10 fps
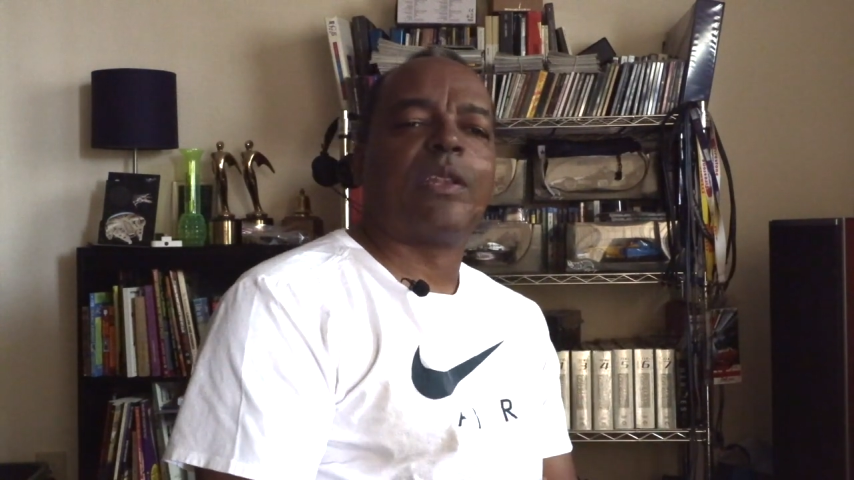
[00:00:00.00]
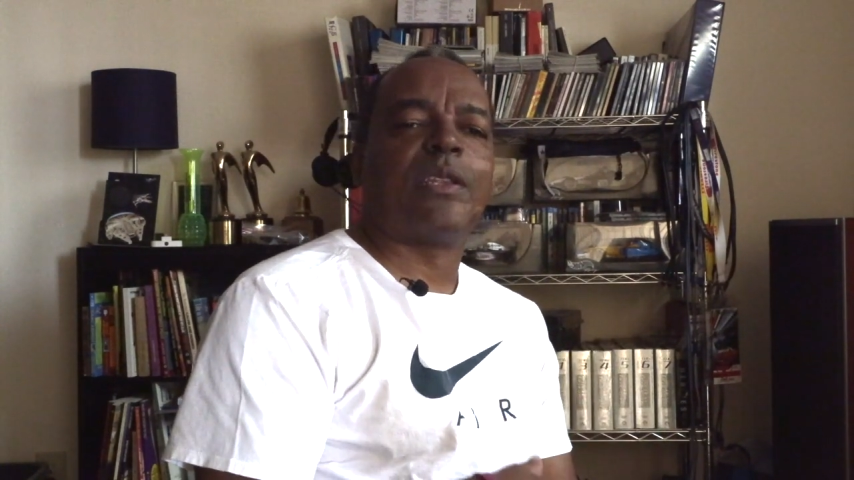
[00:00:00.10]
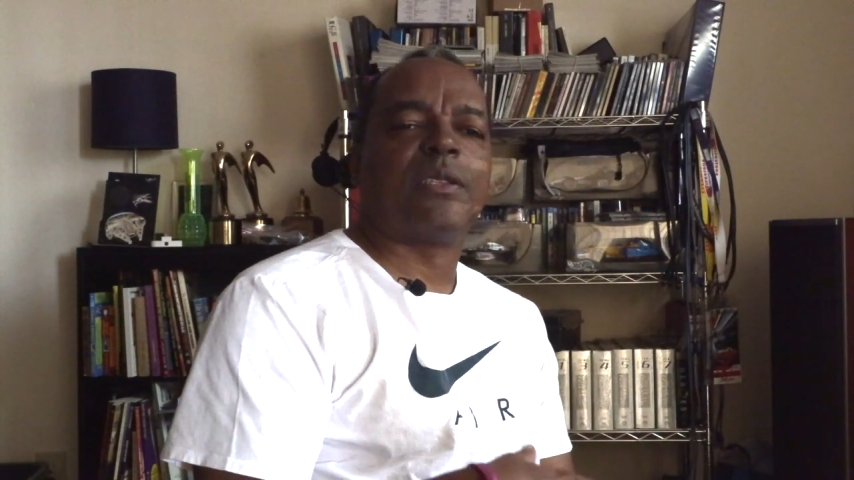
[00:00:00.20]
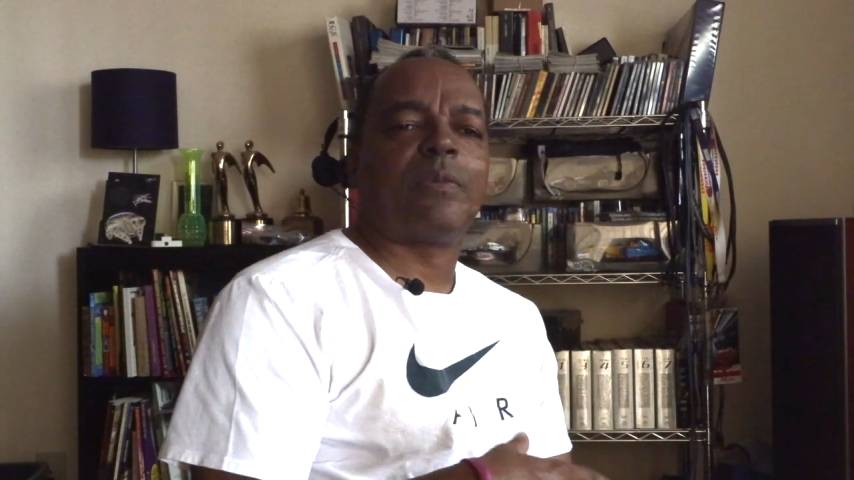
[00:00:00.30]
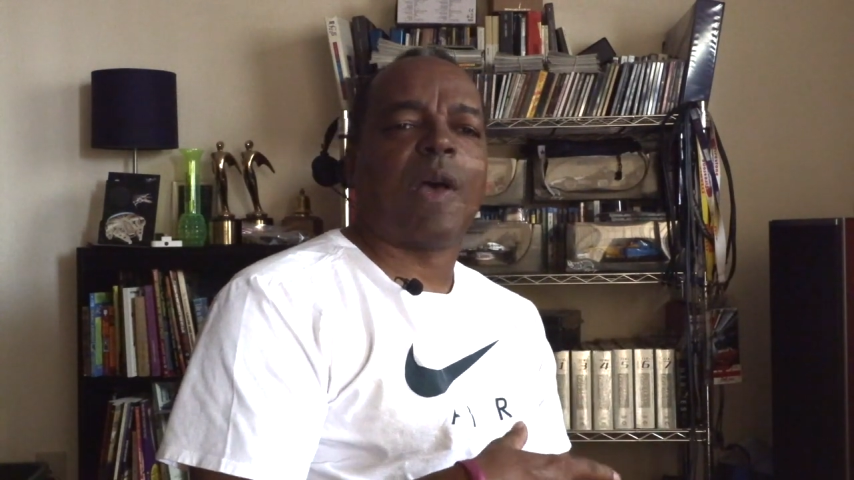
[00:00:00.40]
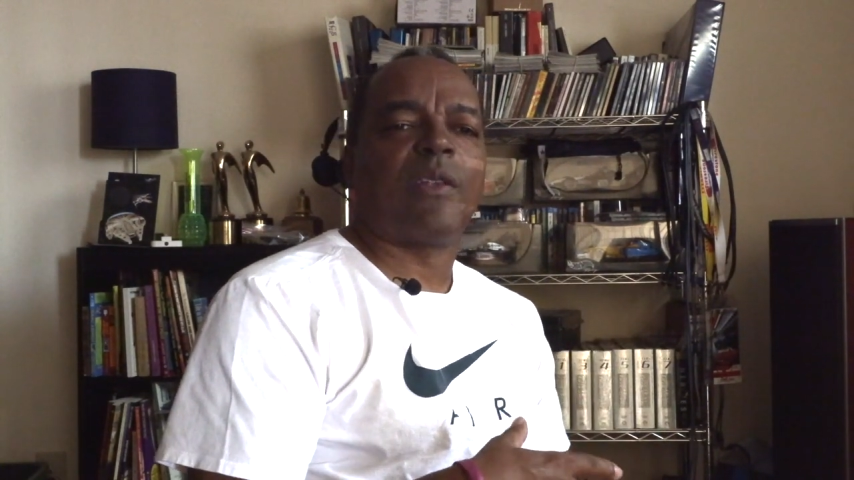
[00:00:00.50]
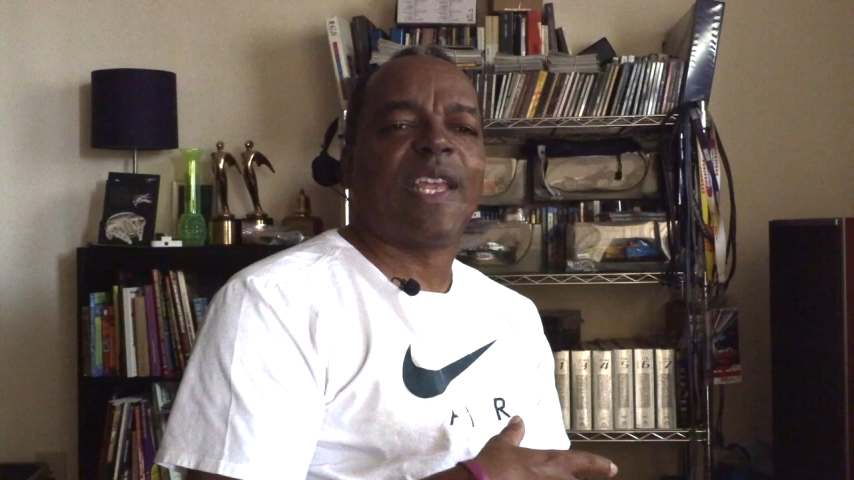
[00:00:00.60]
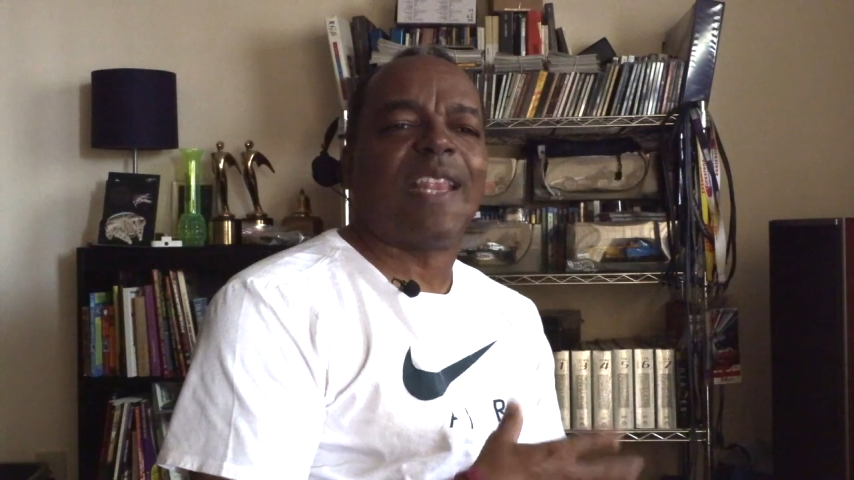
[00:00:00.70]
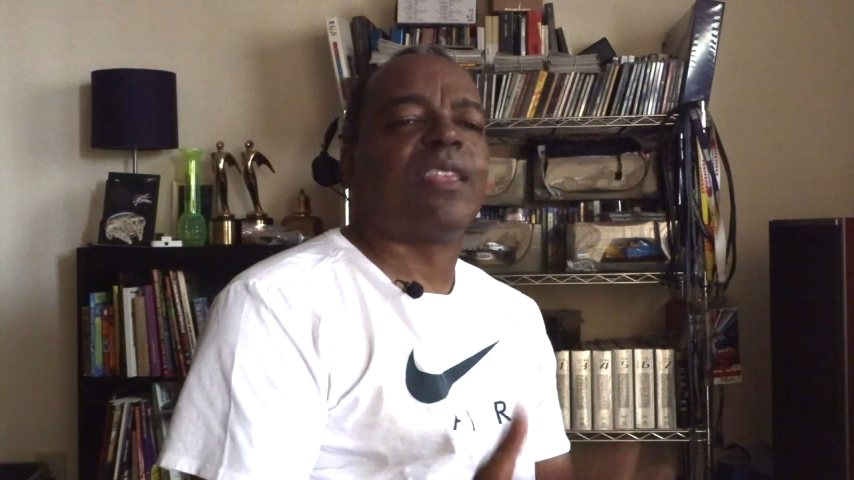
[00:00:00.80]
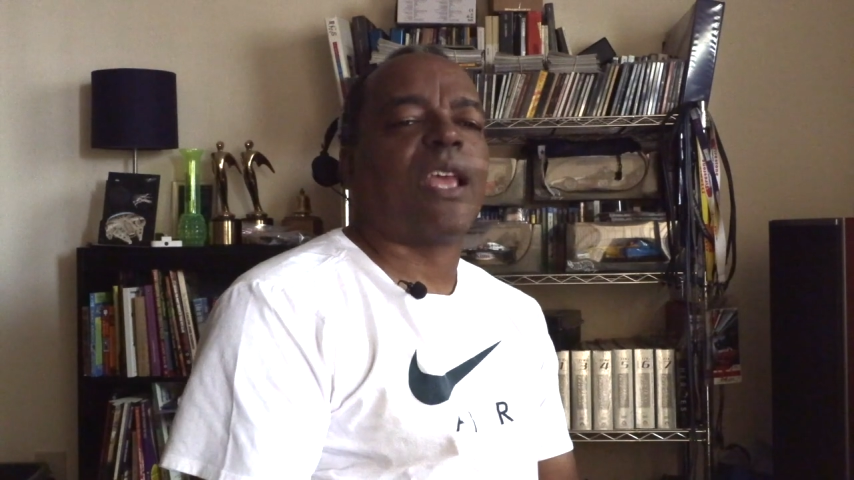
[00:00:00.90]
it is about
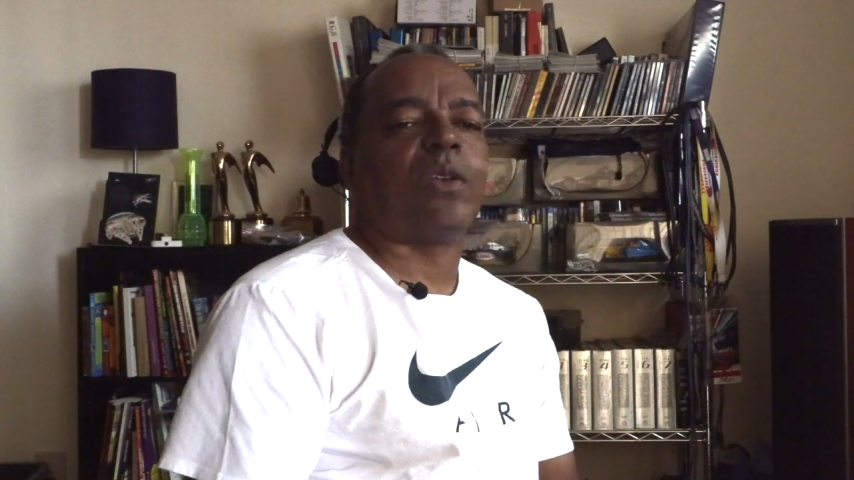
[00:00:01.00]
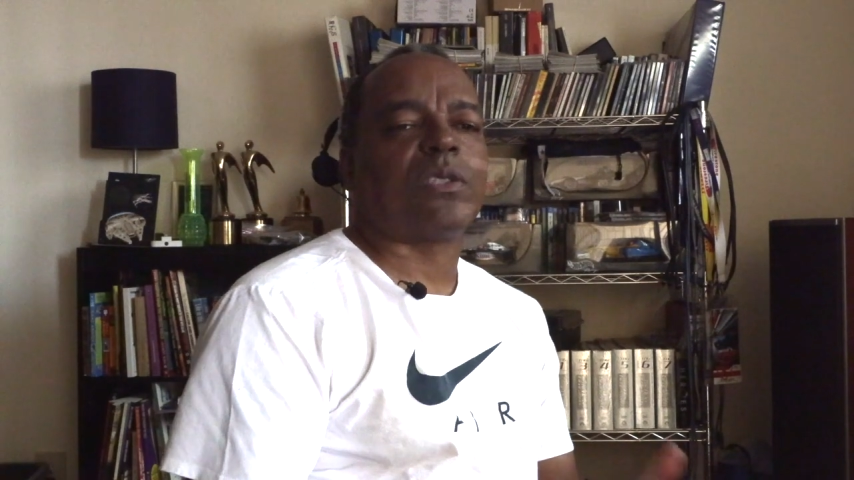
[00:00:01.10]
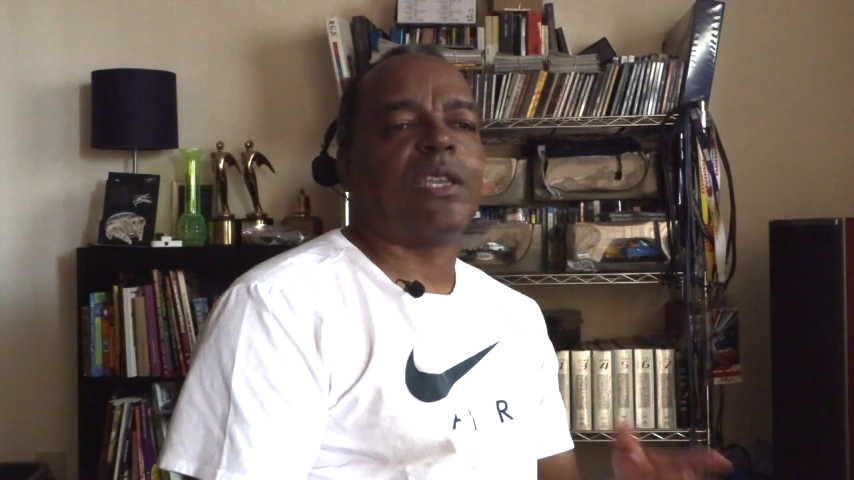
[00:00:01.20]
anything else.